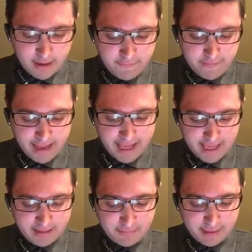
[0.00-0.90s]
Faye
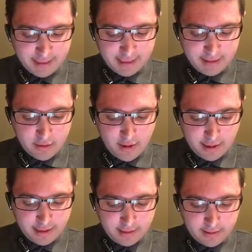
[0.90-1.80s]
has pleaded
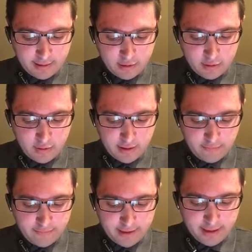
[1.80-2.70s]
not guilty to 12